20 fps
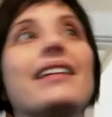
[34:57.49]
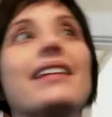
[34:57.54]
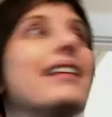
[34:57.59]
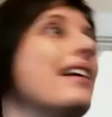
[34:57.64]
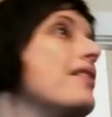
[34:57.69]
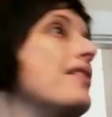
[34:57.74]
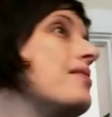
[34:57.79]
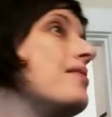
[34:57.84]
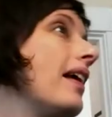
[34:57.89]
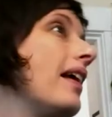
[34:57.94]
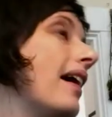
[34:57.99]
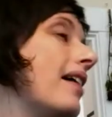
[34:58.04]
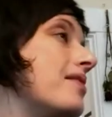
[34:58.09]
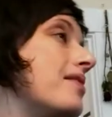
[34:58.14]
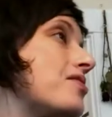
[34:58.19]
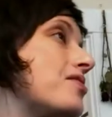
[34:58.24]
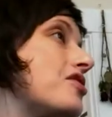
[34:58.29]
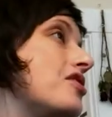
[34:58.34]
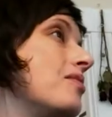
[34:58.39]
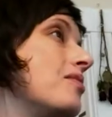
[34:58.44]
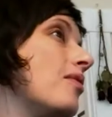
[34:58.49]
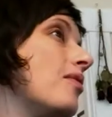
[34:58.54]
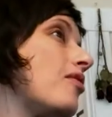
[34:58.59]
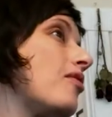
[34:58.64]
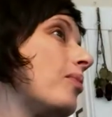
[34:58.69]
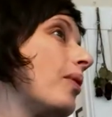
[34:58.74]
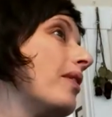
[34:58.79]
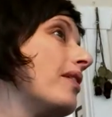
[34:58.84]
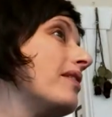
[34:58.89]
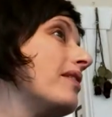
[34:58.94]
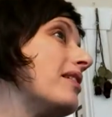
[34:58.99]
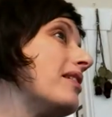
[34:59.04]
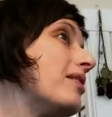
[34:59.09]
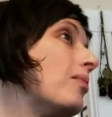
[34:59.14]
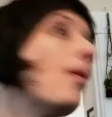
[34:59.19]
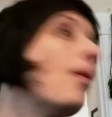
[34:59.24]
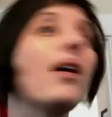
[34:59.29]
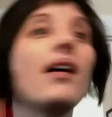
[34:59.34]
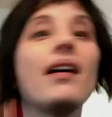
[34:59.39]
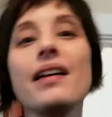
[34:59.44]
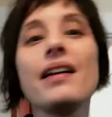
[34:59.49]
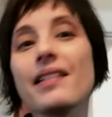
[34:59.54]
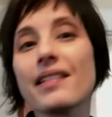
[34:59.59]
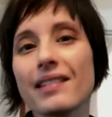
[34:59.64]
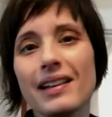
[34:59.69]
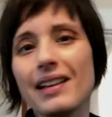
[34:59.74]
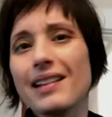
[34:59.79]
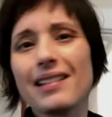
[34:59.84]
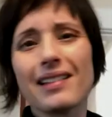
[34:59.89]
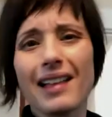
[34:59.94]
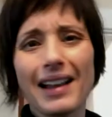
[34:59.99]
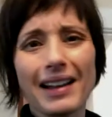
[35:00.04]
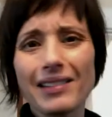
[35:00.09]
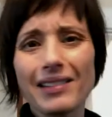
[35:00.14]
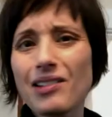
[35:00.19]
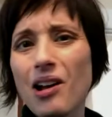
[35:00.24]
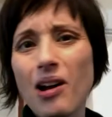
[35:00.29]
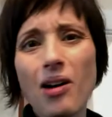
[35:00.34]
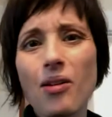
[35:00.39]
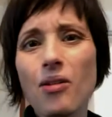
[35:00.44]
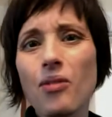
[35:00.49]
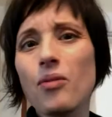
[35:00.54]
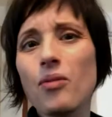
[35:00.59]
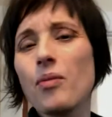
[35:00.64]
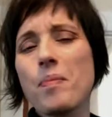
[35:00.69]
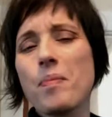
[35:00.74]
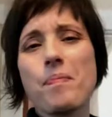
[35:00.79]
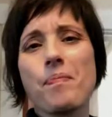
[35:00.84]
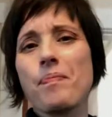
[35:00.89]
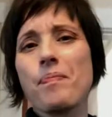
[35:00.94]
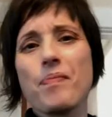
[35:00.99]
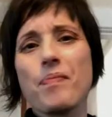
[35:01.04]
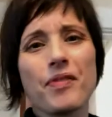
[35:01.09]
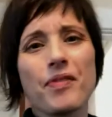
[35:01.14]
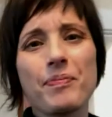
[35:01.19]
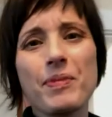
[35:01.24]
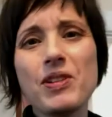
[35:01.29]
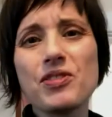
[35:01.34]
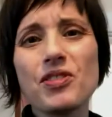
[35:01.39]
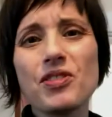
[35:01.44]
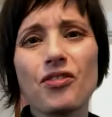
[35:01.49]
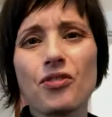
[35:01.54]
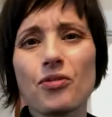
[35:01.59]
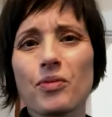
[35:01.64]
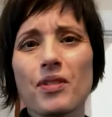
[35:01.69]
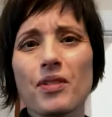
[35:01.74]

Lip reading: and she was worried that it was, and he's like, no, species are